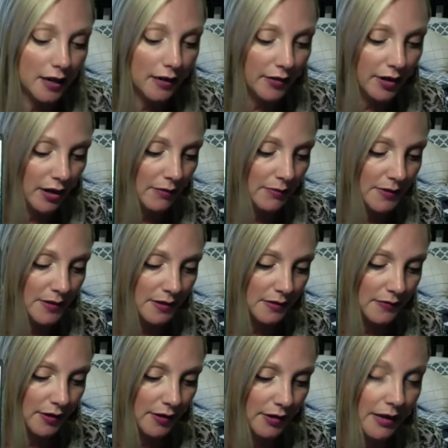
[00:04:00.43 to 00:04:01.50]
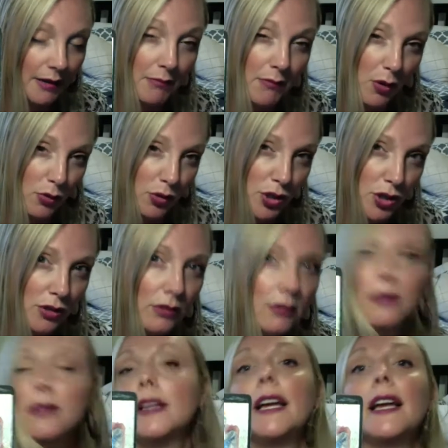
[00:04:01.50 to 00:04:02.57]
of Cups is very
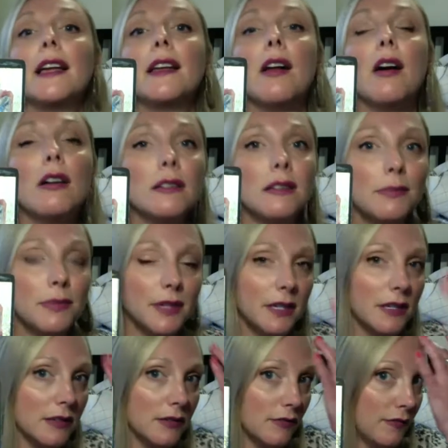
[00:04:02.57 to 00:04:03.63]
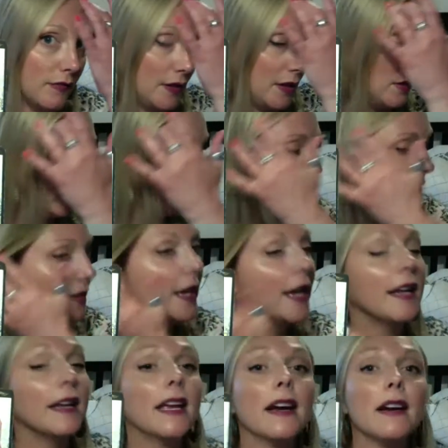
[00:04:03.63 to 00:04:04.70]
emotional and all up in his feels
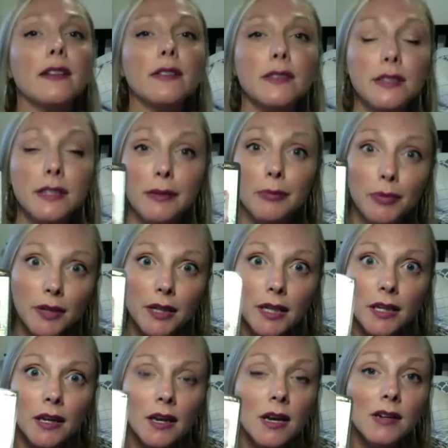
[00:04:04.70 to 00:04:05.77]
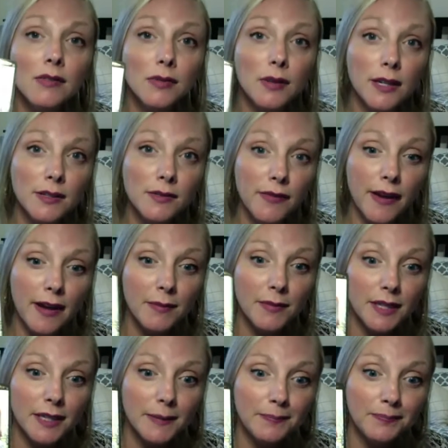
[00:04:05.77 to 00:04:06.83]
and cares deeply for his
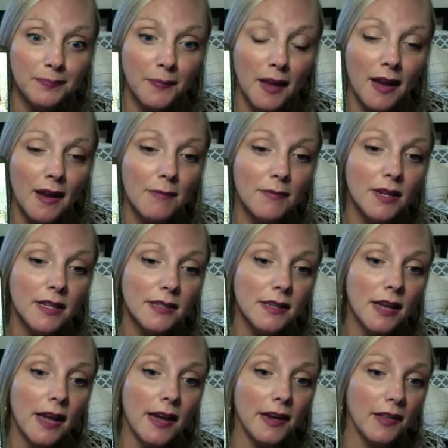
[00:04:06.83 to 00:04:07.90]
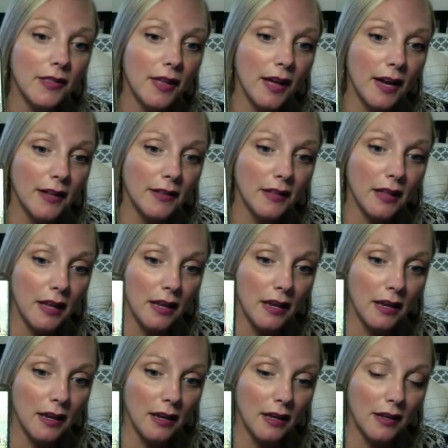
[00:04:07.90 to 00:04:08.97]
family. I'm not saying that
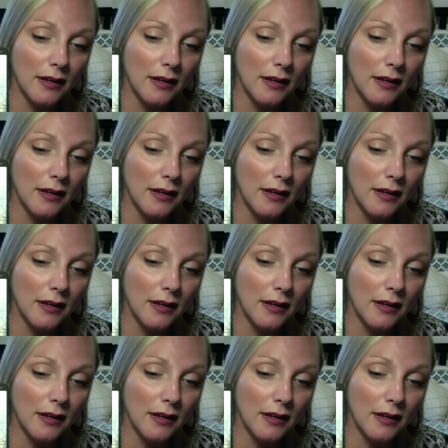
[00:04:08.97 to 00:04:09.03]
the